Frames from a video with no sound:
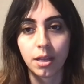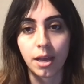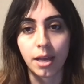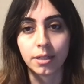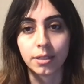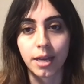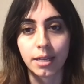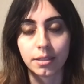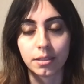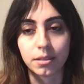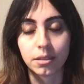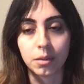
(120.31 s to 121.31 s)
and it has a
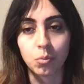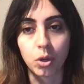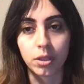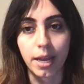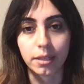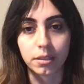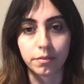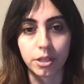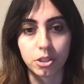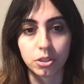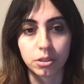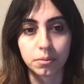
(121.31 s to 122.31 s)
sigmoid
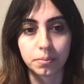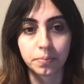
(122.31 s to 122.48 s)
activation.